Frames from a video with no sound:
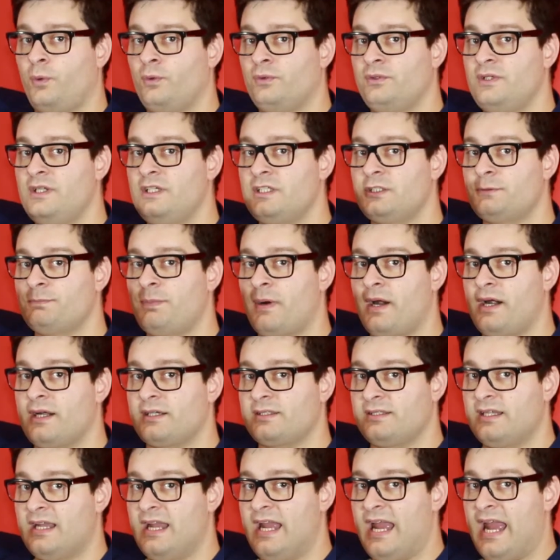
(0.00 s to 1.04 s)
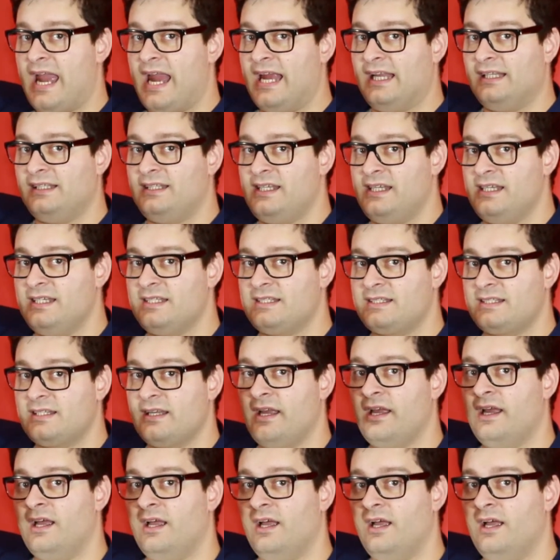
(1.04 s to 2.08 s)
pull this part and
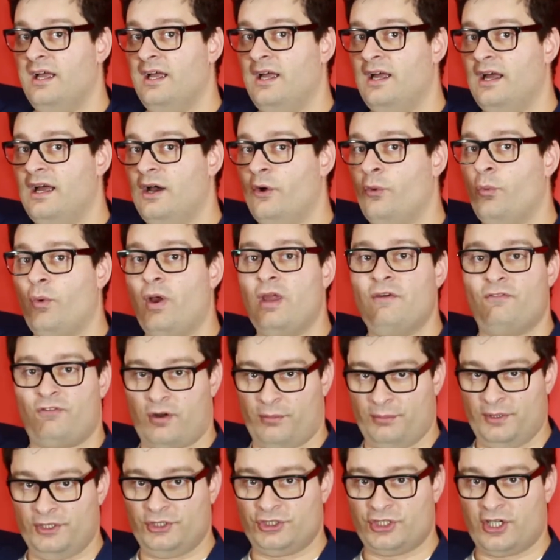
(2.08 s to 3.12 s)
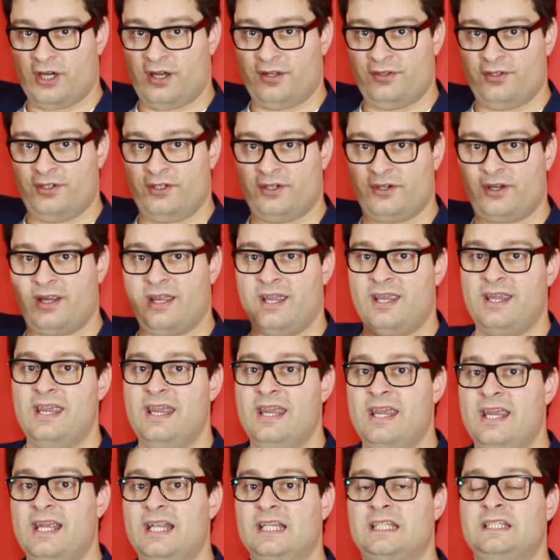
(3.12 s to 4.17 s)
this away from each other,
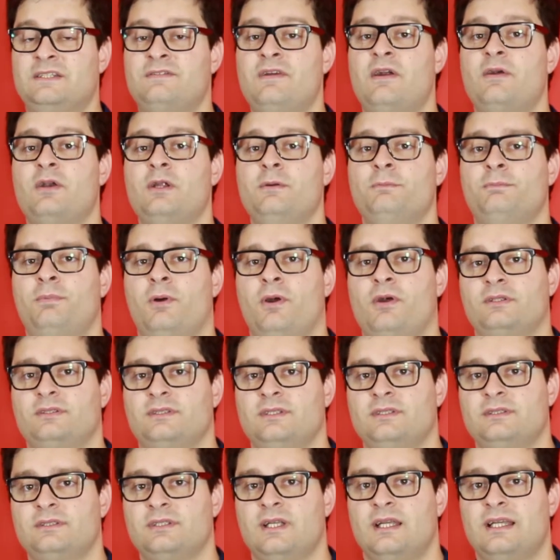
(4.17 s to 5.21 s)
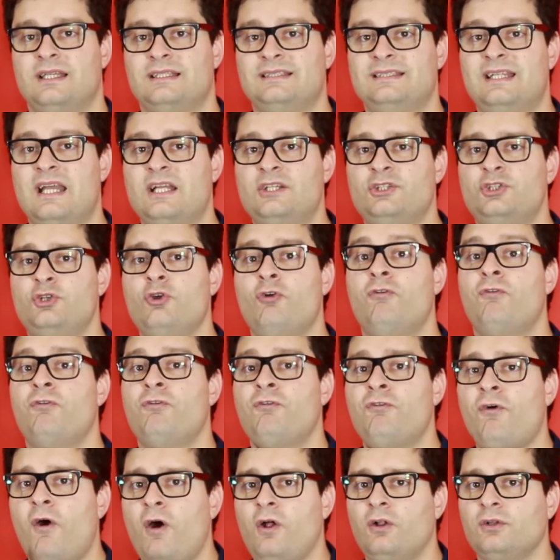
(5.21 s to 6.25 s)
okay? It's very important that you
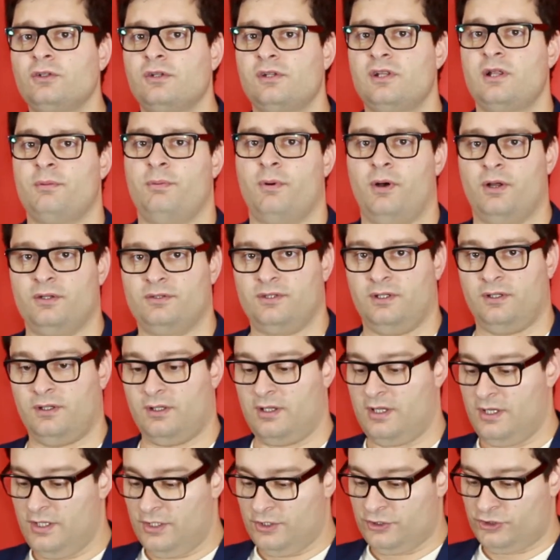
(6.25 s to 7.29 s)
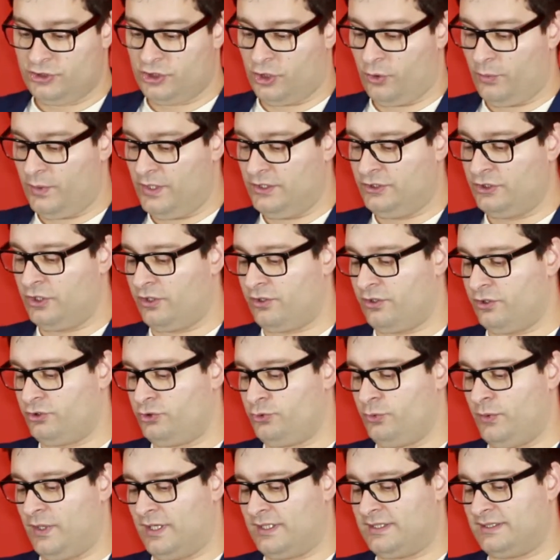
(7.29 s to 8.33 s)
fold the bottle. So in order
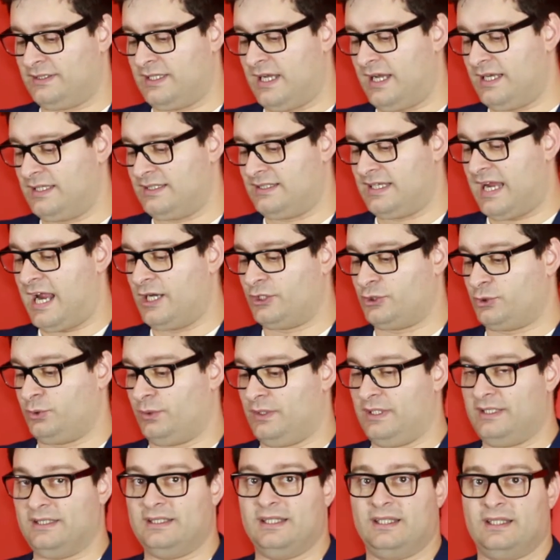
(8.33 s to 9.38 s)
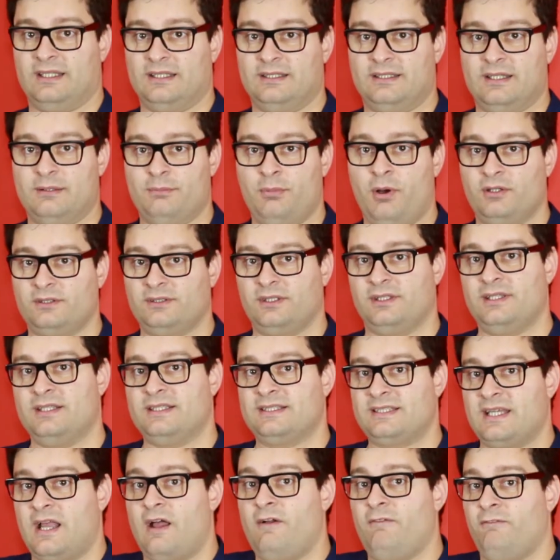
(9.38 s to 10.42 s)
to access actually the bottle
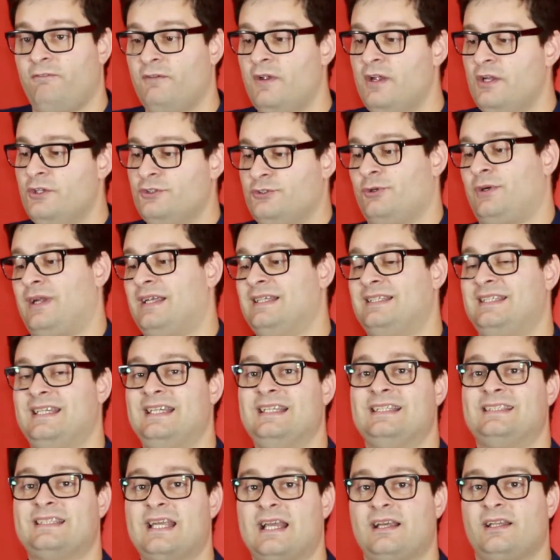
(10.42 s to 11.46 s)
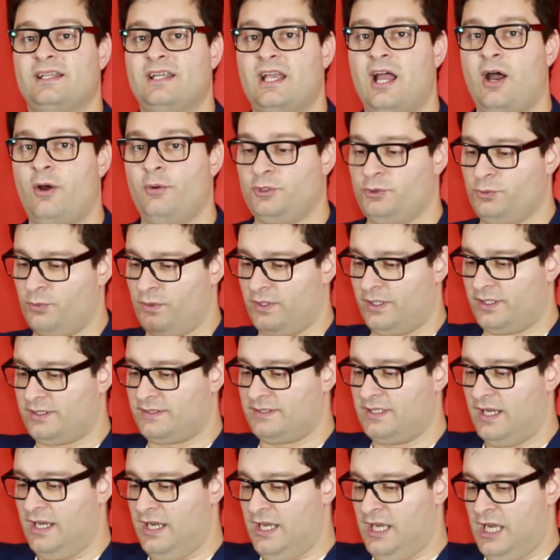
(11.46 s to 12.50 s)
itself, so you can see exactly how it
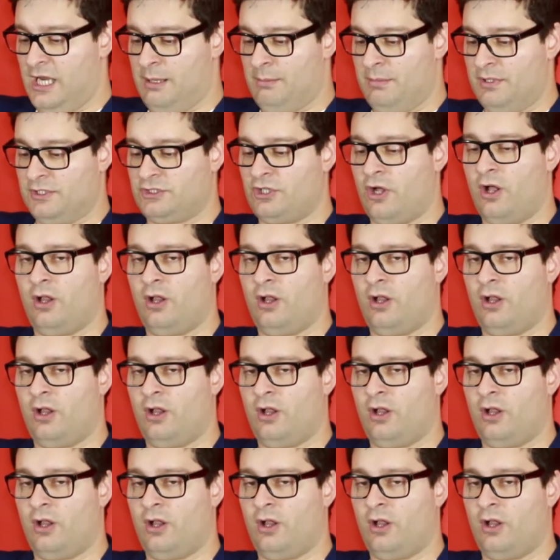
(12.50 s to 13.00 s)
works, you must